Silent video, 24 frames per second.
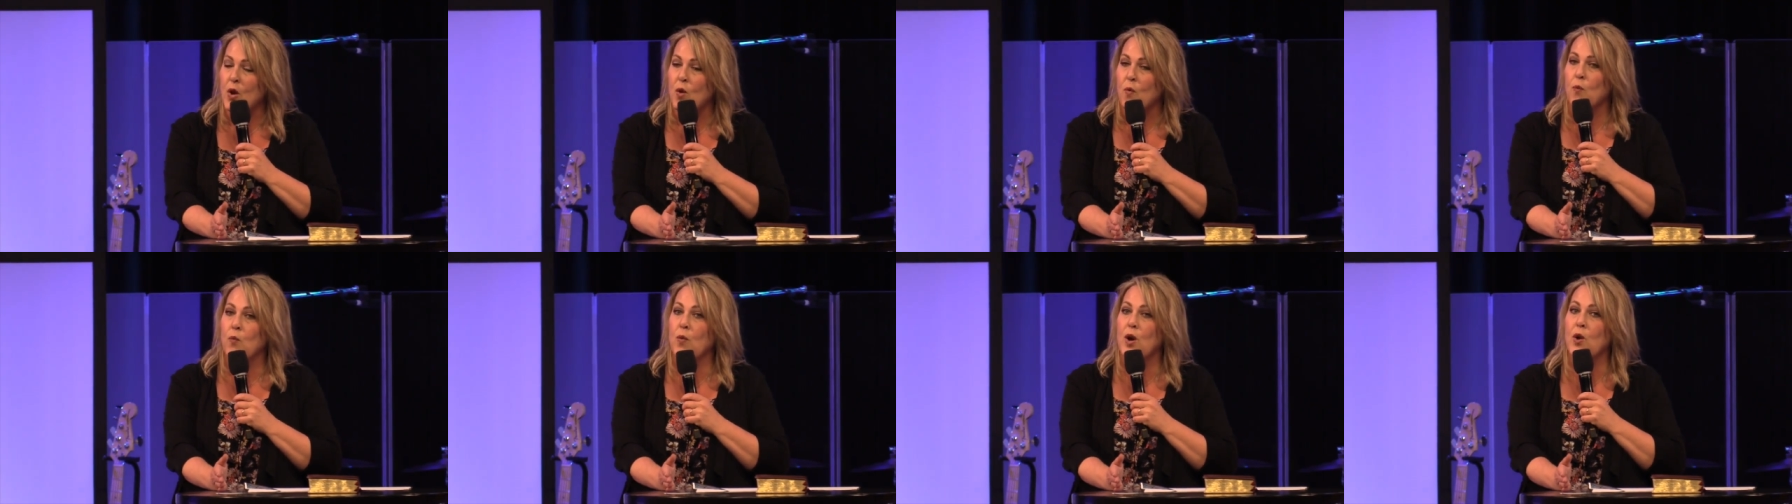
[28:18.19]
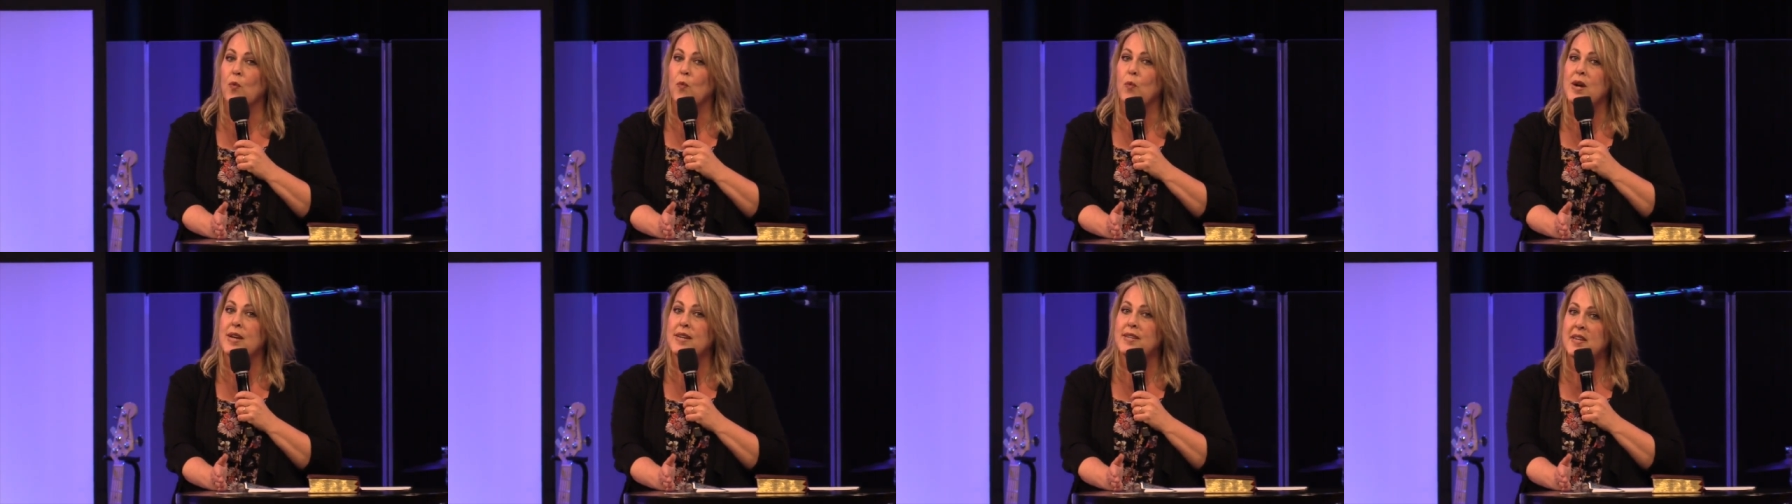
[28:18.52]
where
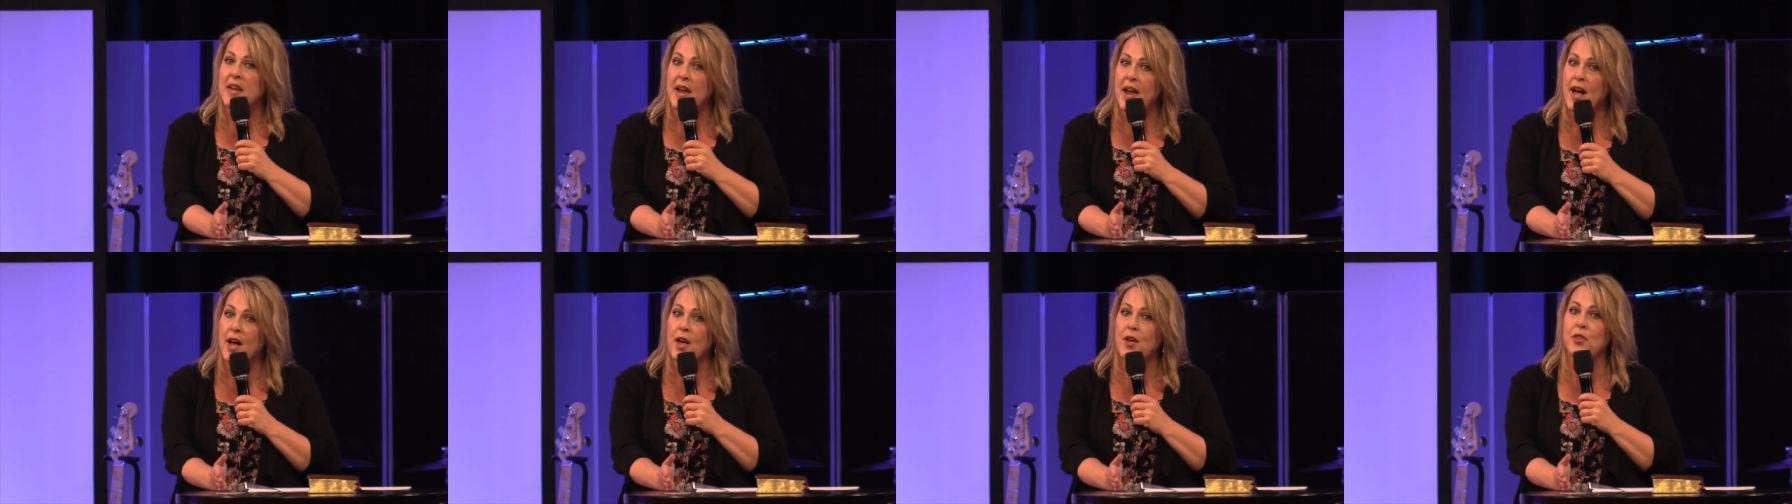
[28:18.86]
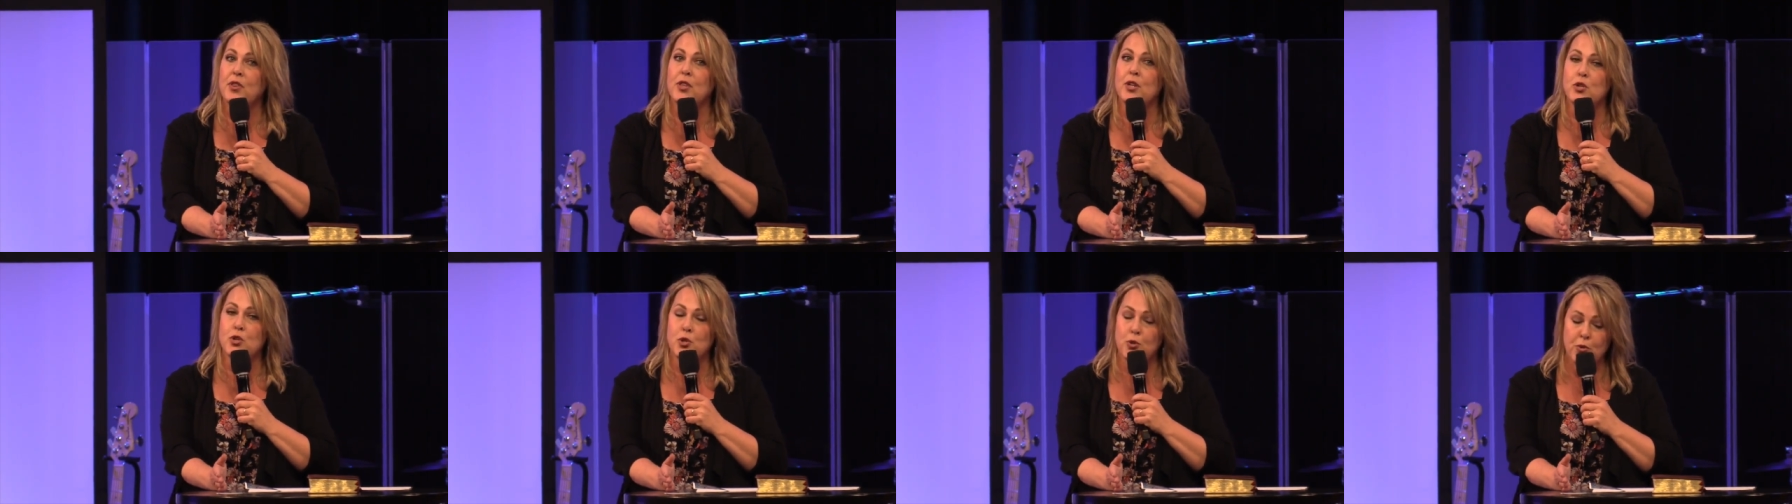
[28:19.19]
we tell
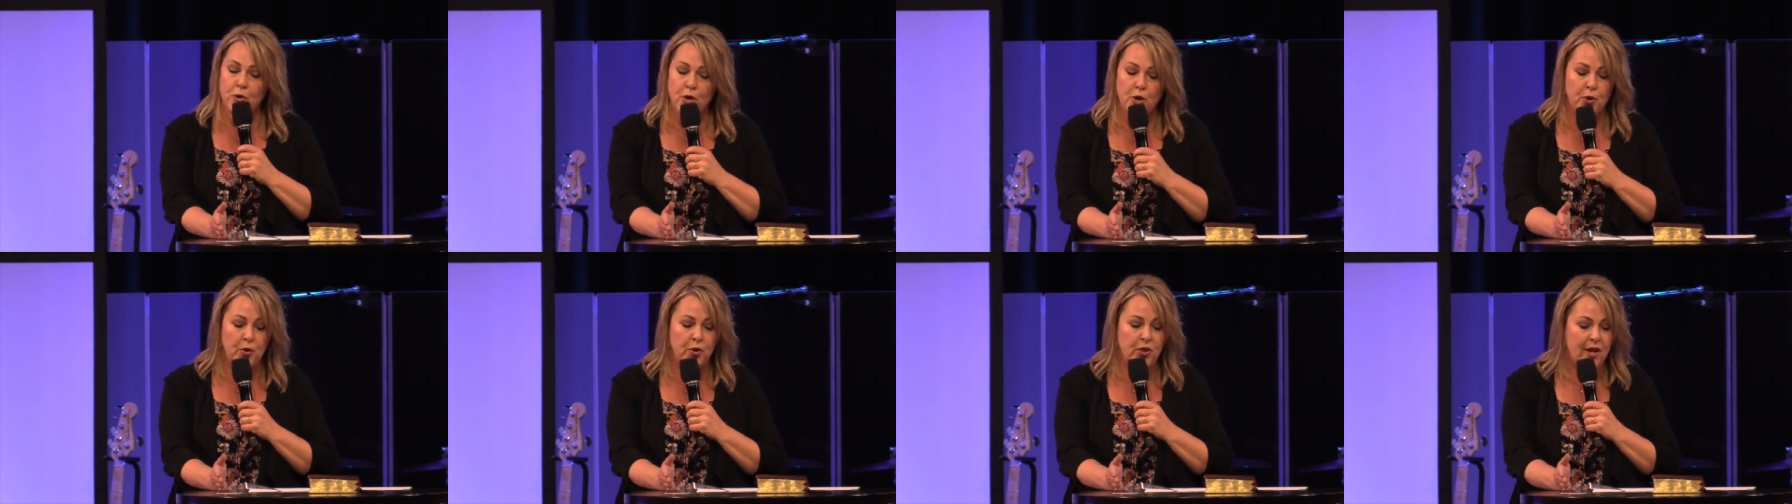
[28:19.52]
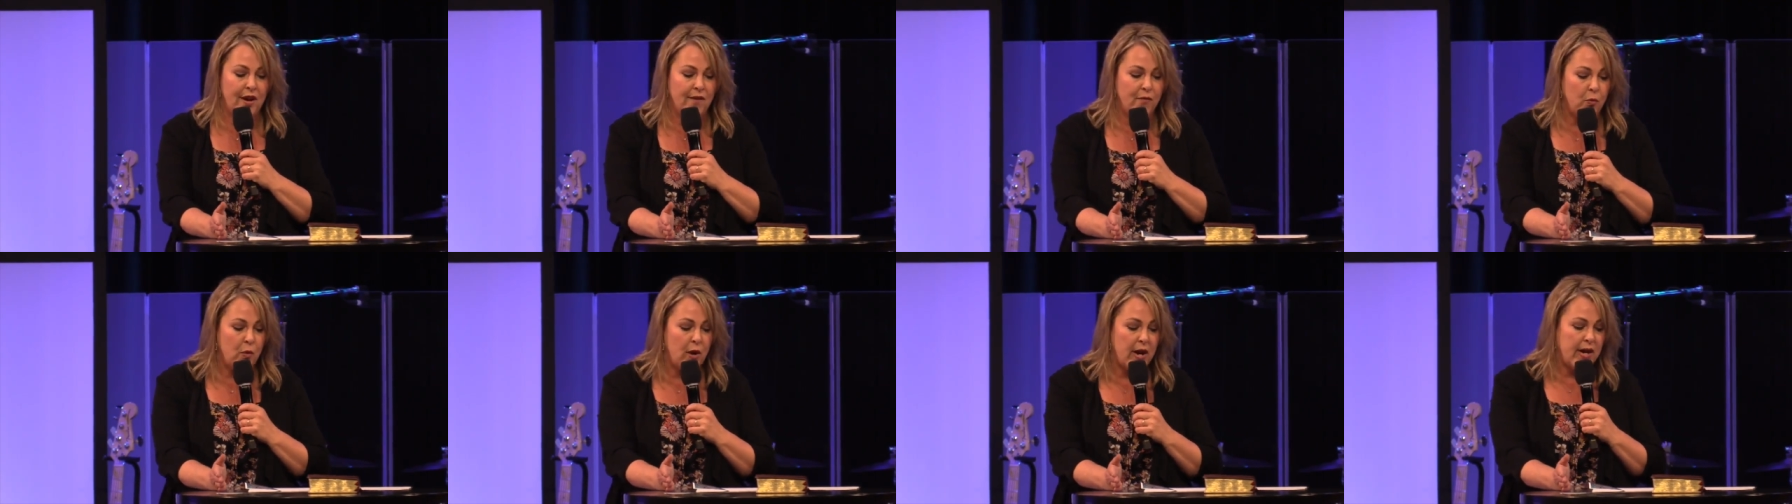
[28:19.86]
the truth
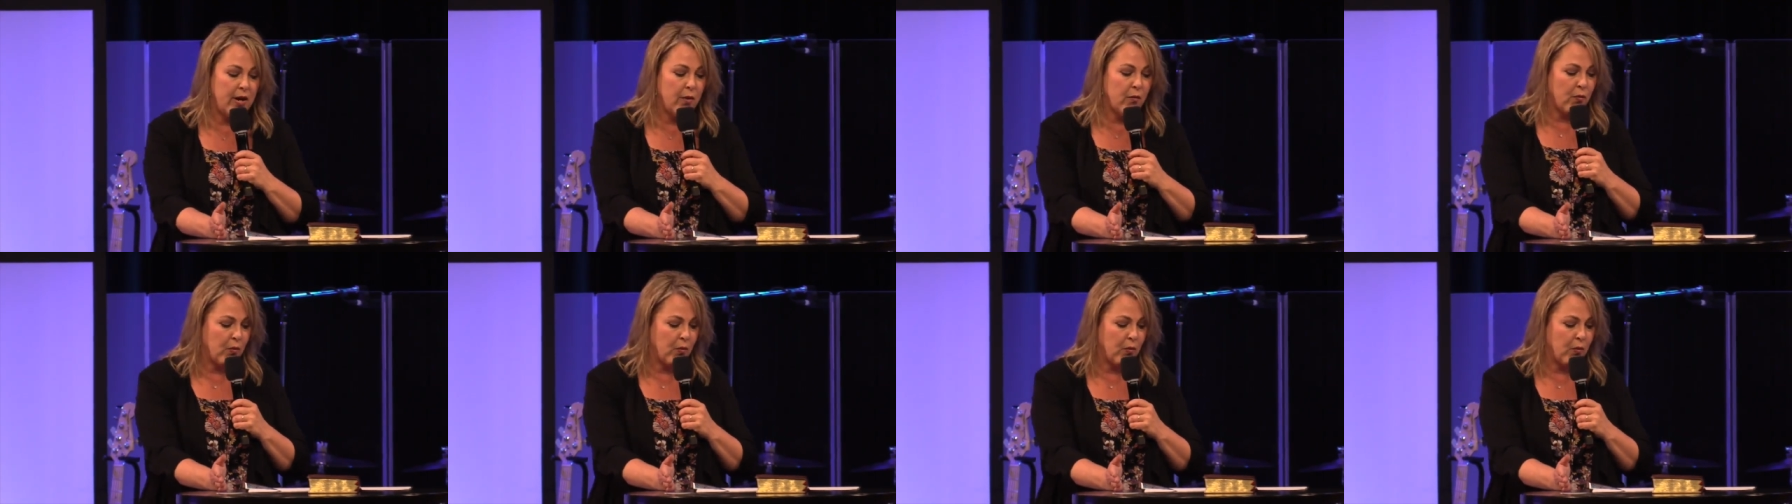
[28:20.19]
of what it